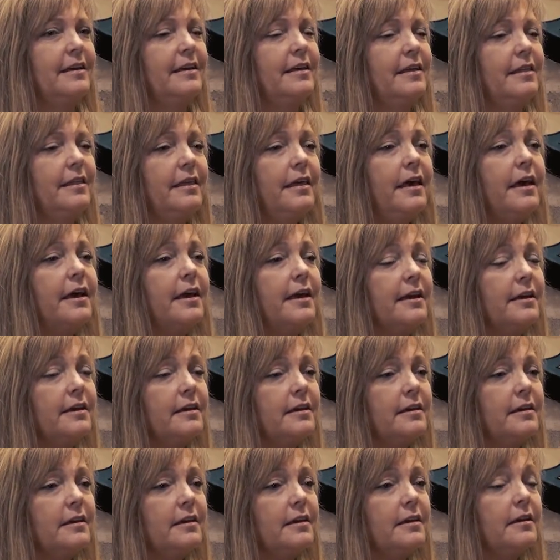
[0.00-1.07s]
They,
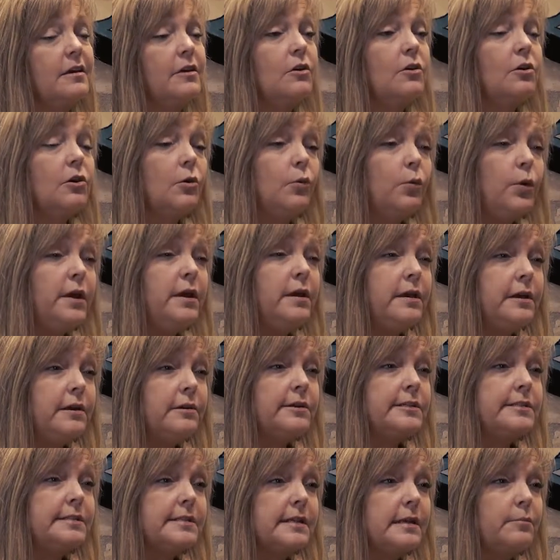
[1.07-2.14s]
or we here
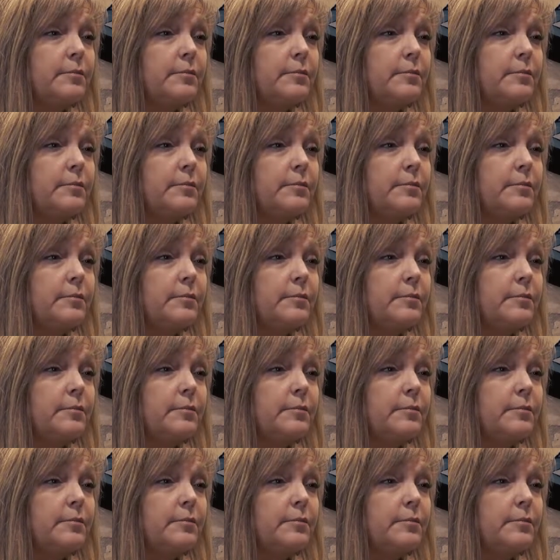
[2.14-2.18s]
at St.